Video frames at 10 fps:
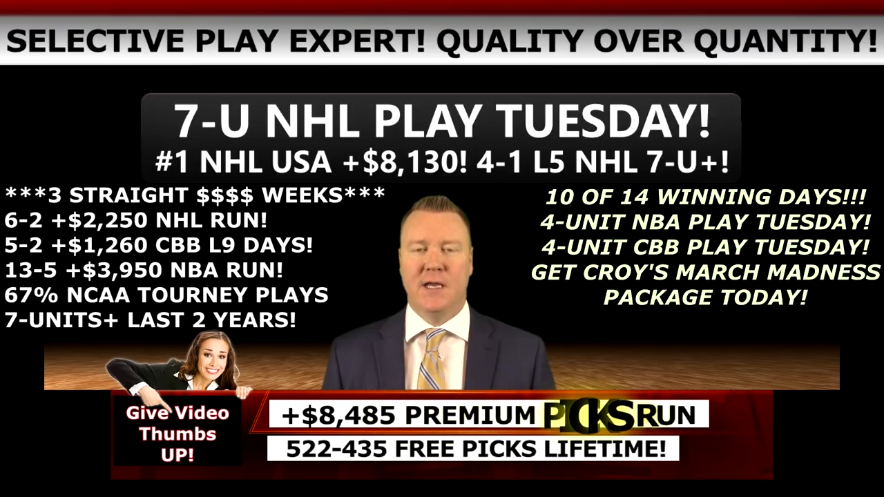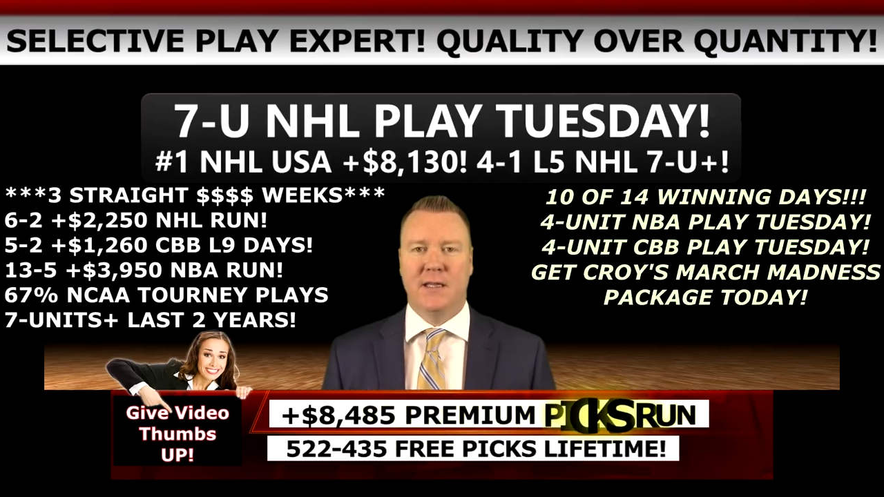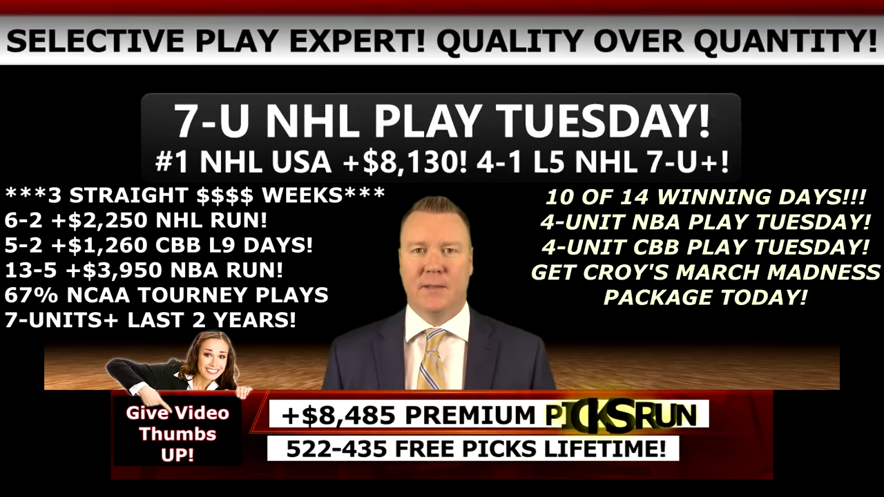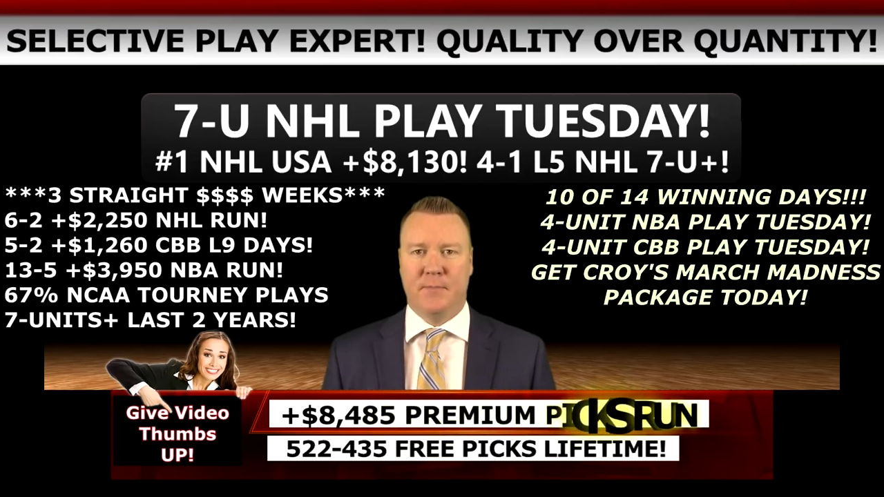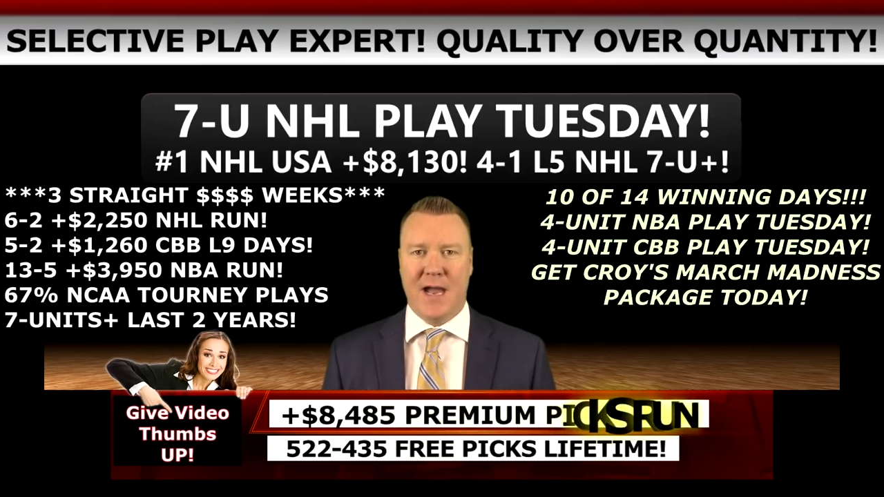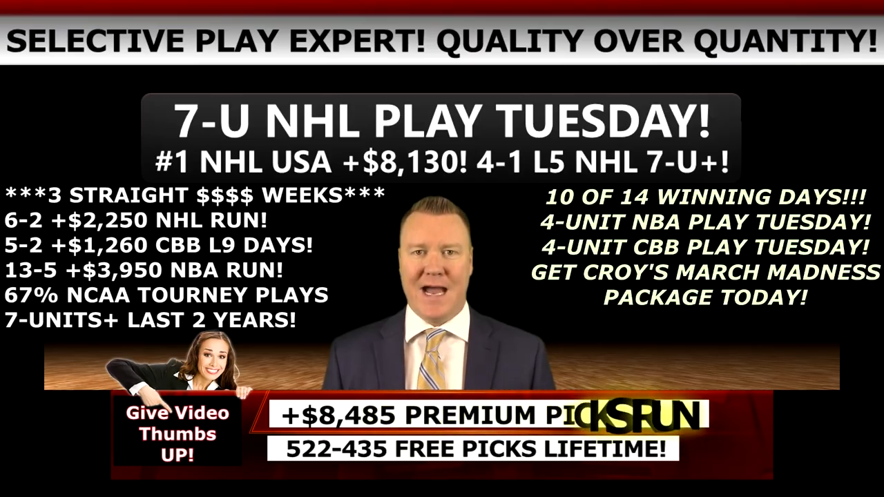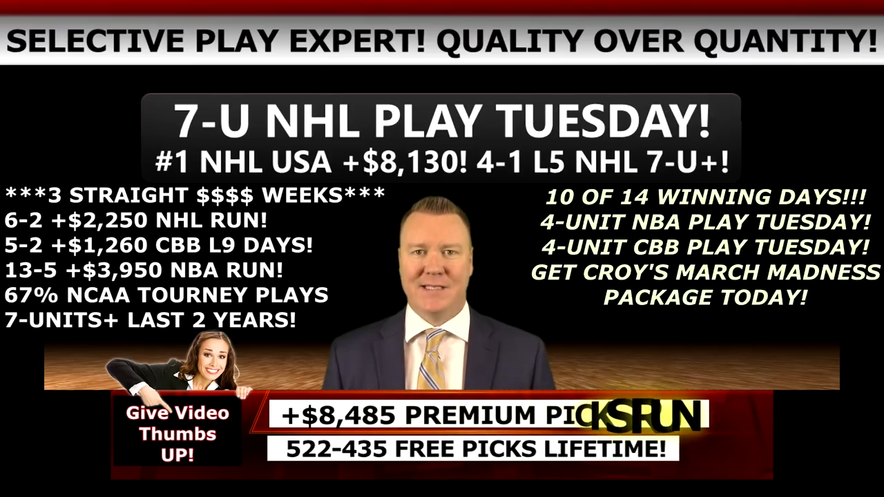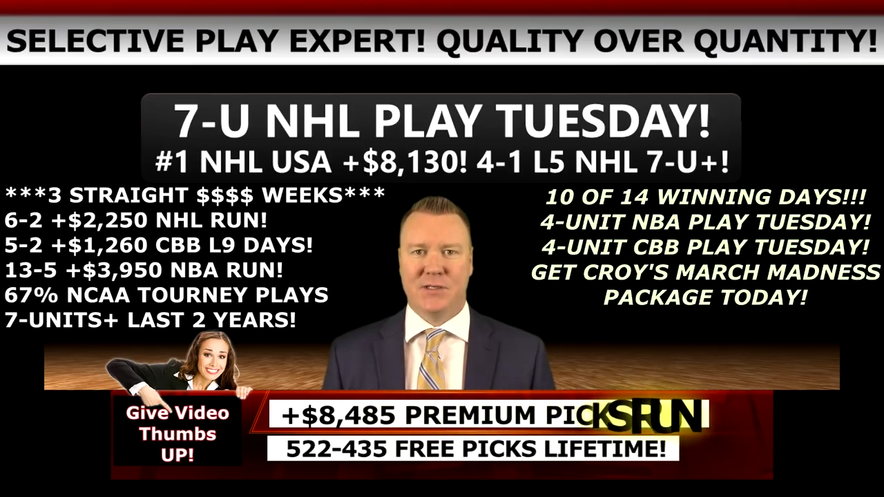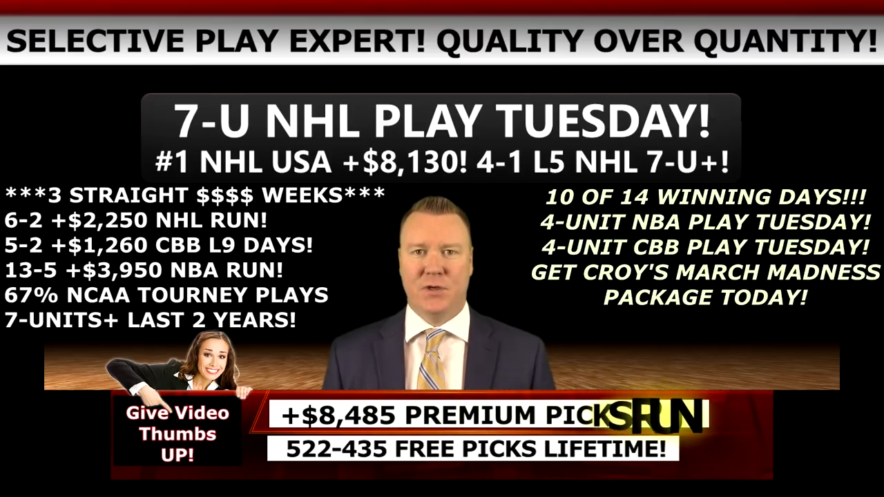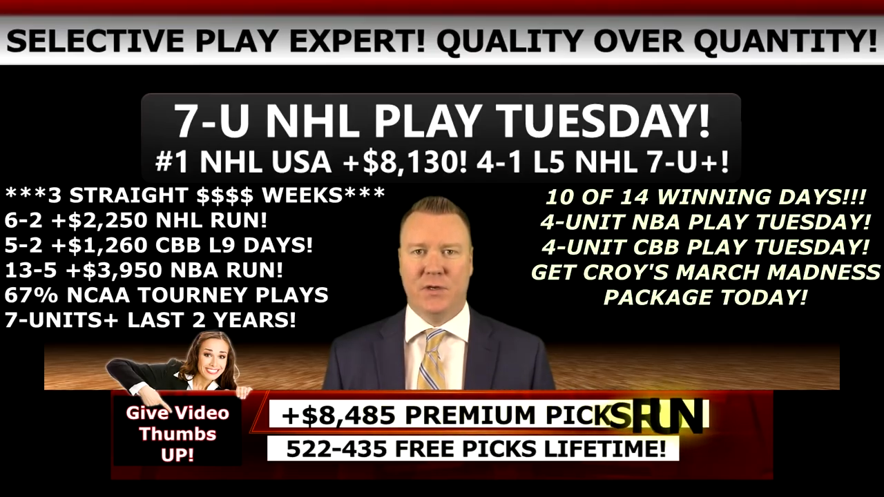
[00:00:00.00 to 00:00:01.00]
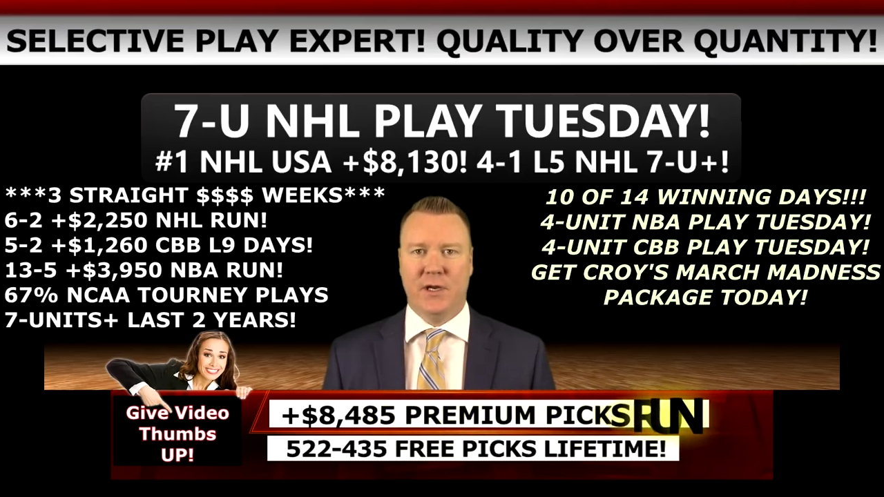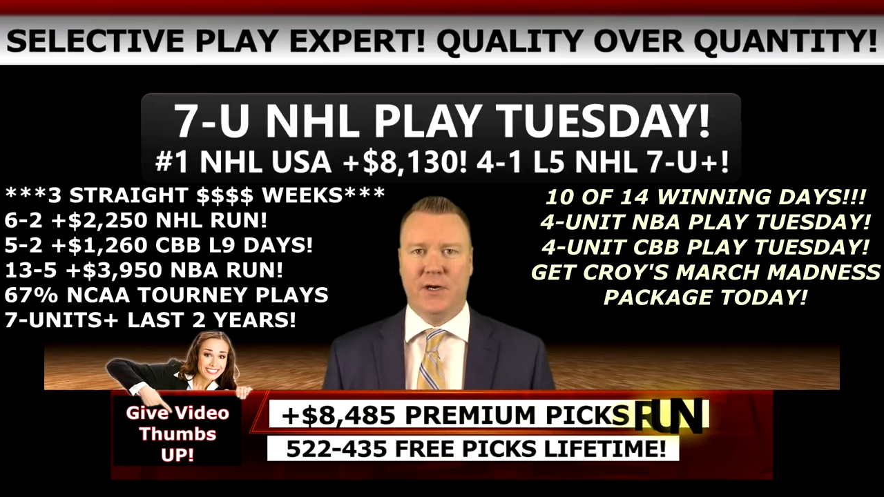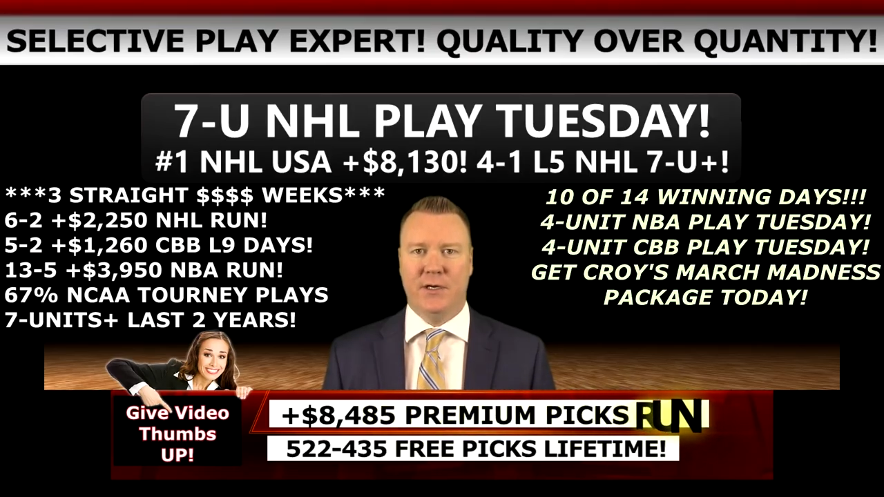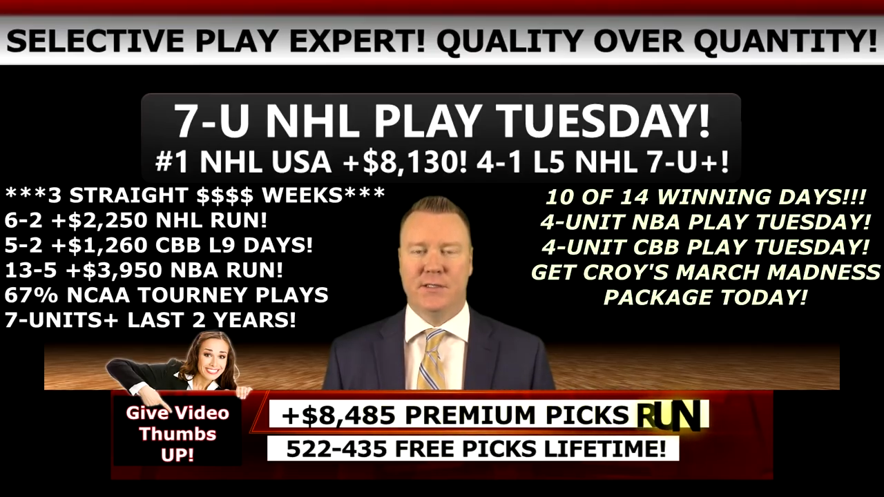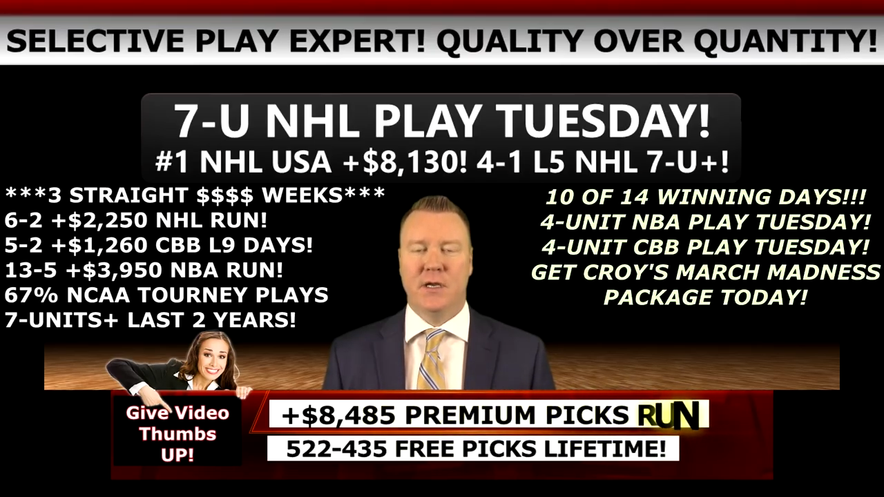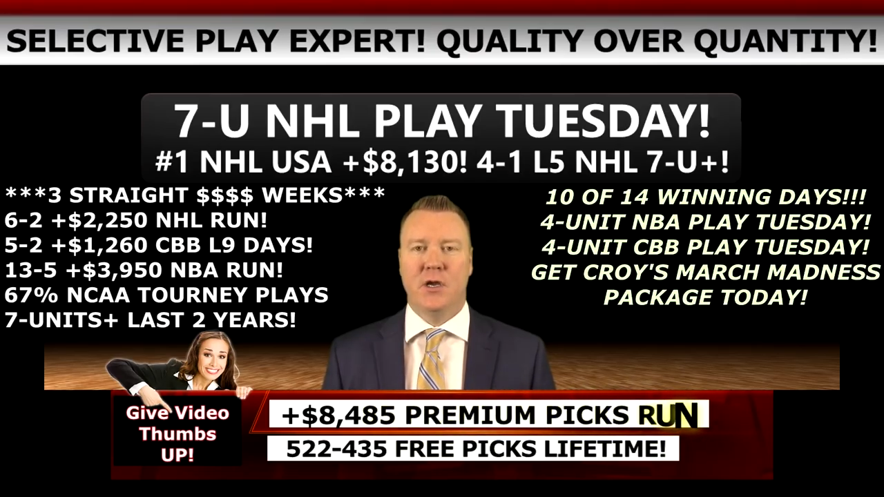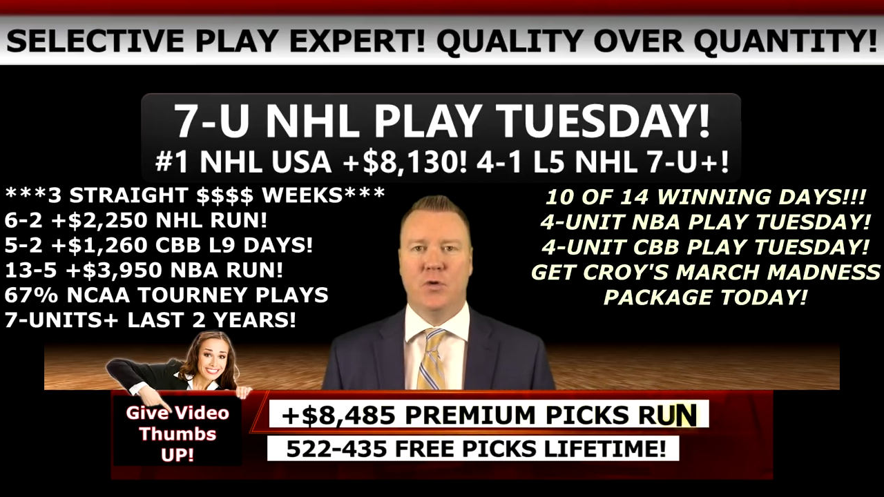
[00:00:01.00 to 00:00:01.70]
The past two years,